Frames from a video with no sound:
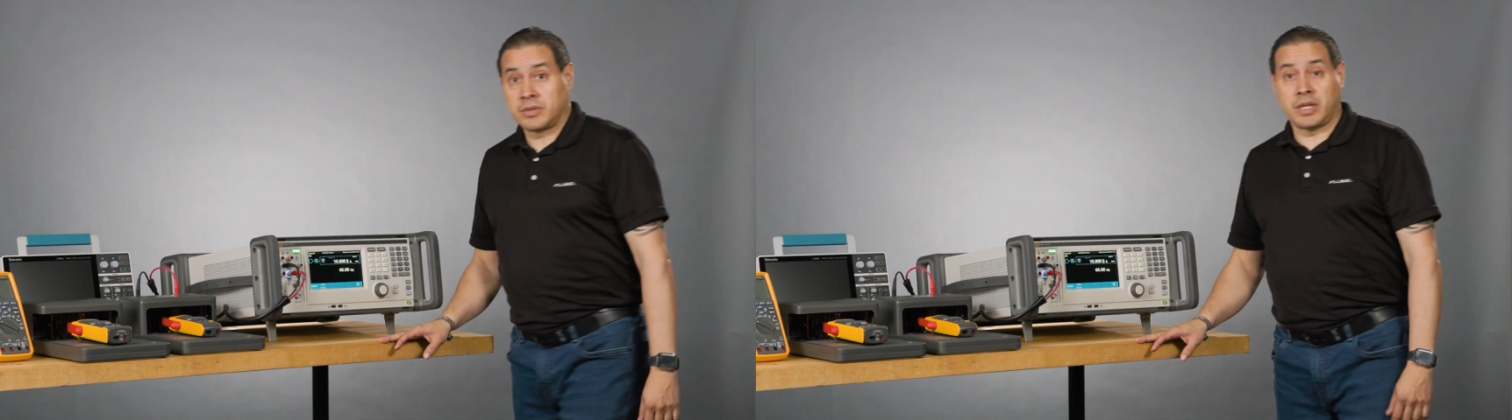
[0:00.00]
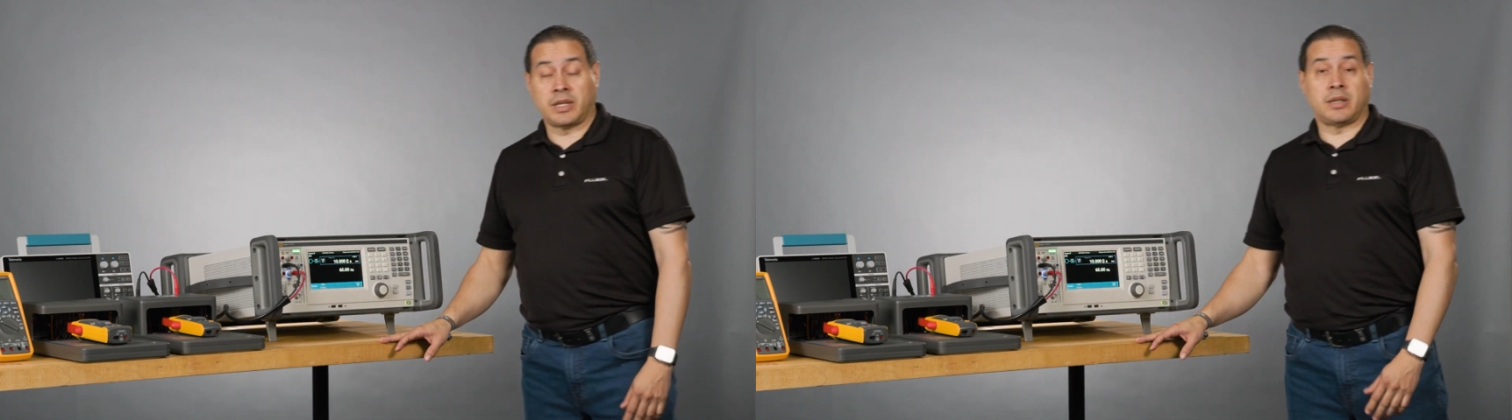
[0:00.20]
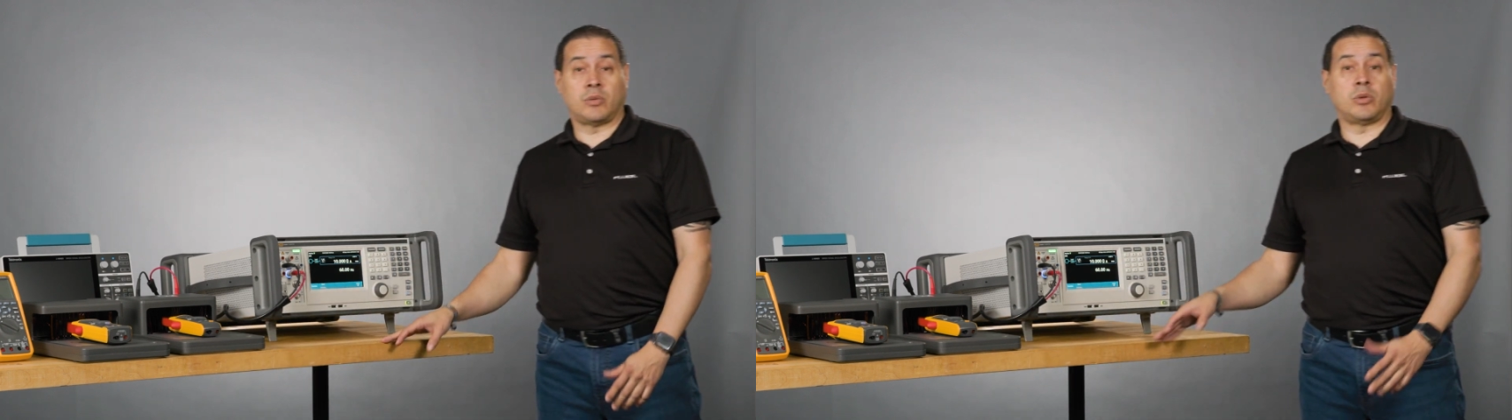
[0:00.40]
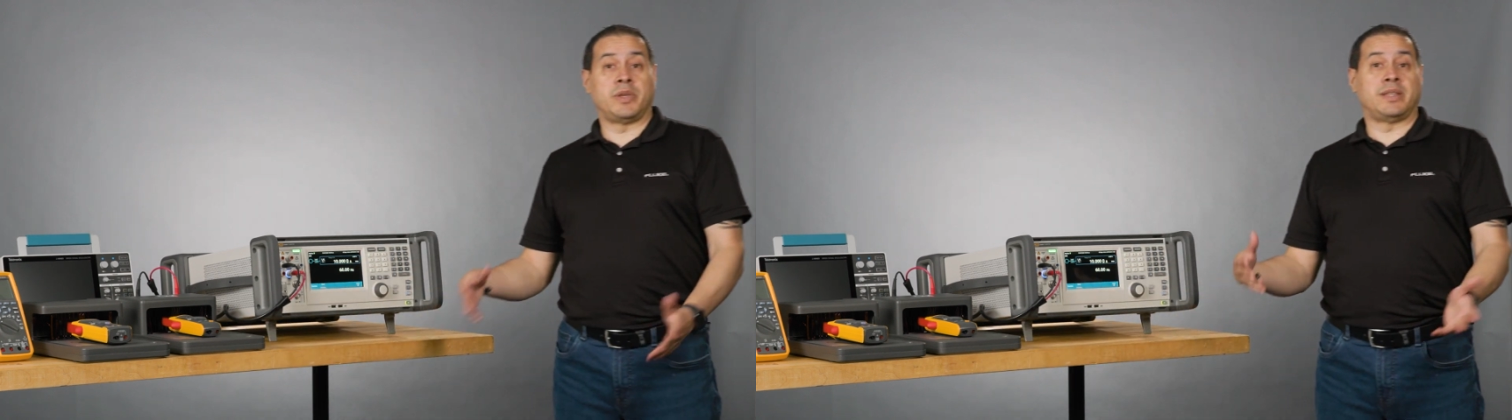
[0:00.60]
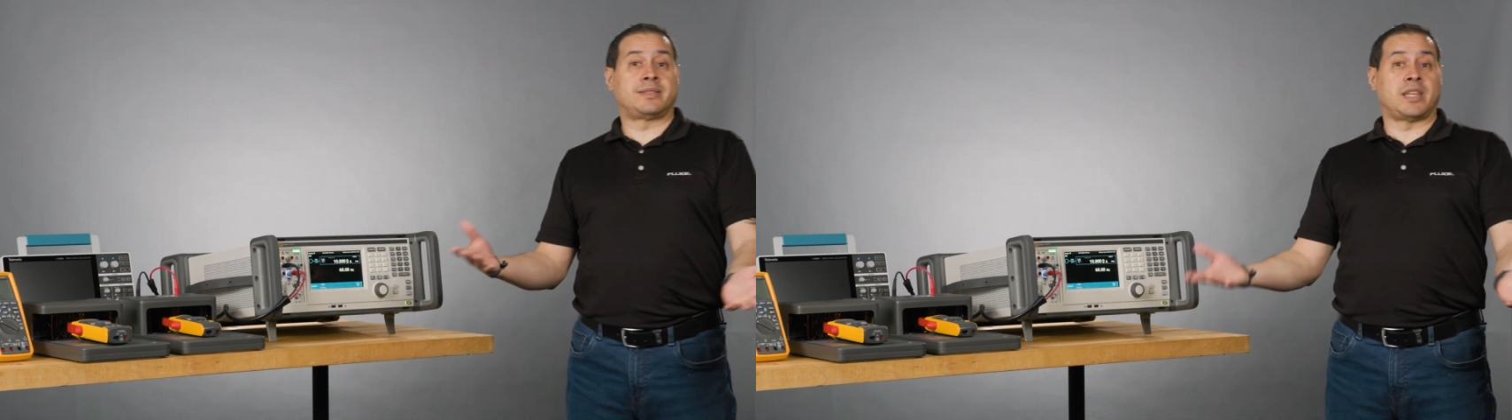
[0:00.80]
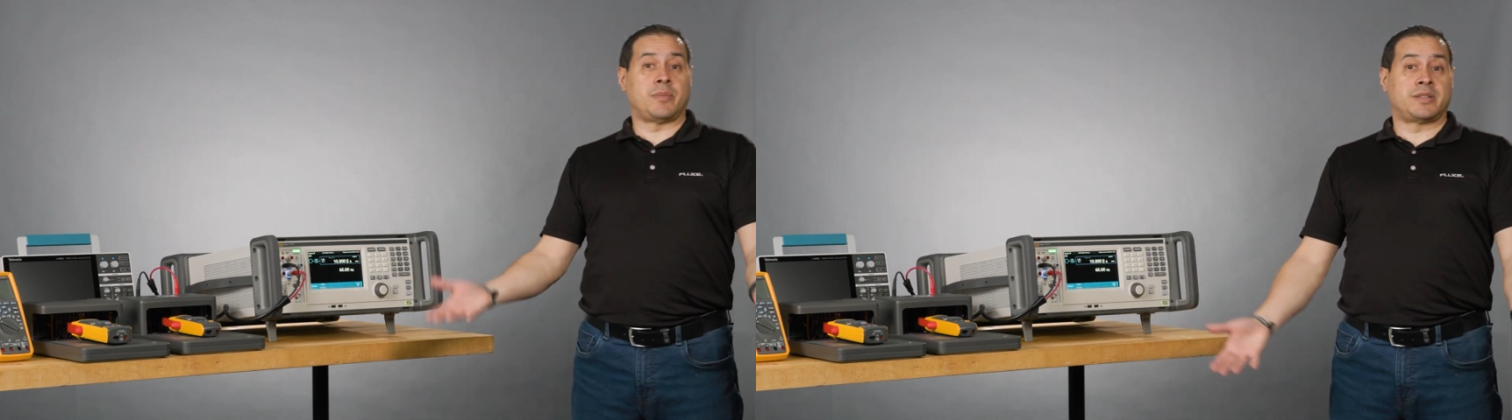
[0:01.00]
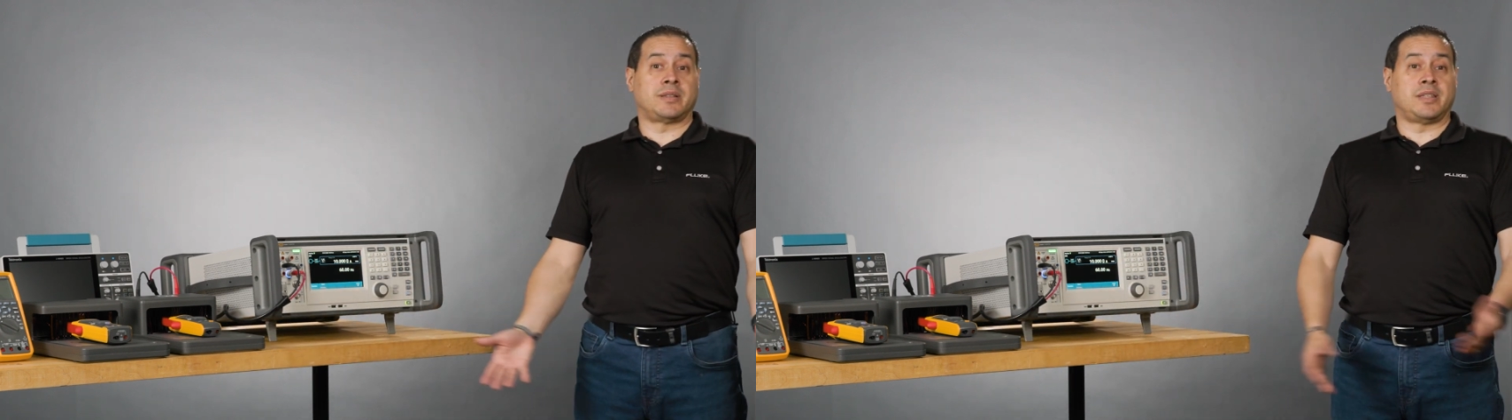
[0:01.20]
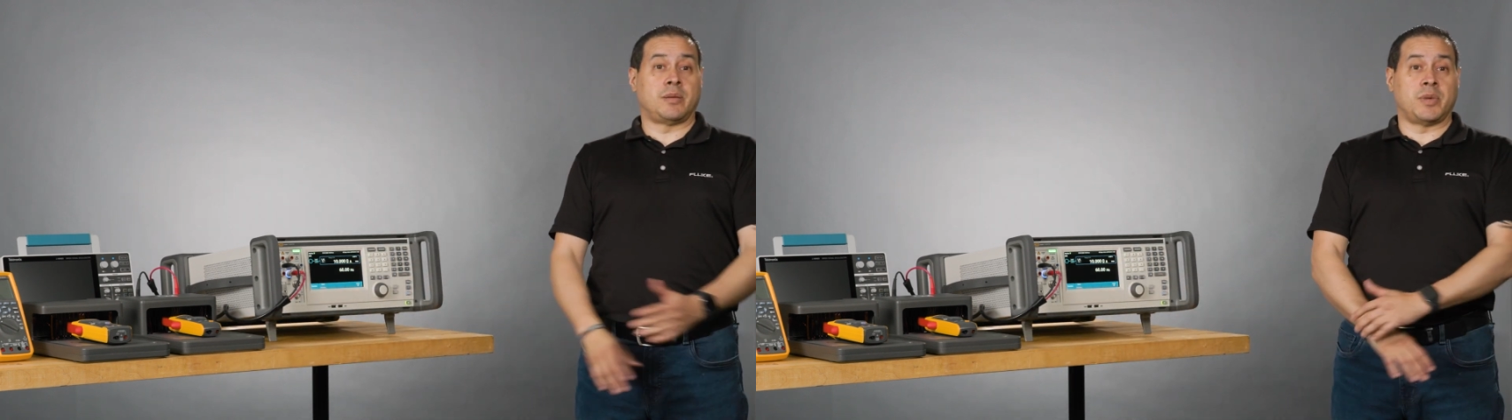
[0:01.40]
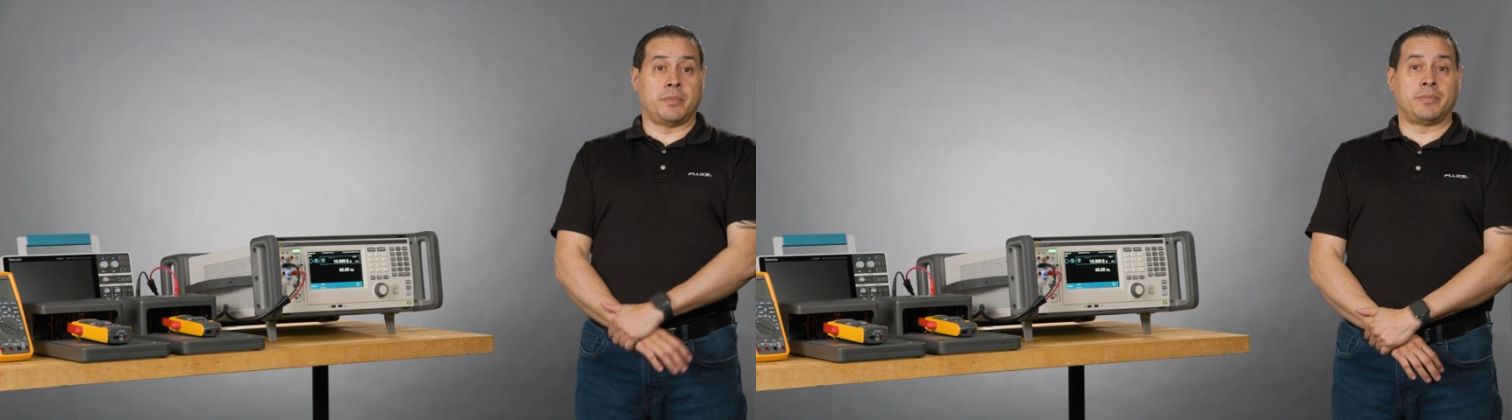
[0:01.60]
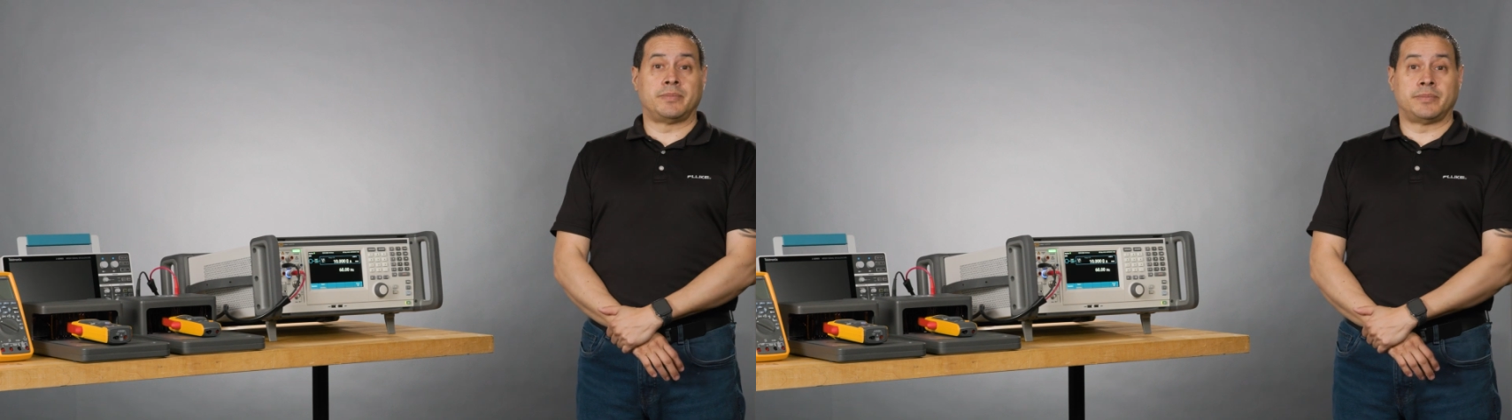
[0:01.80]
and it will be the same as a DMM.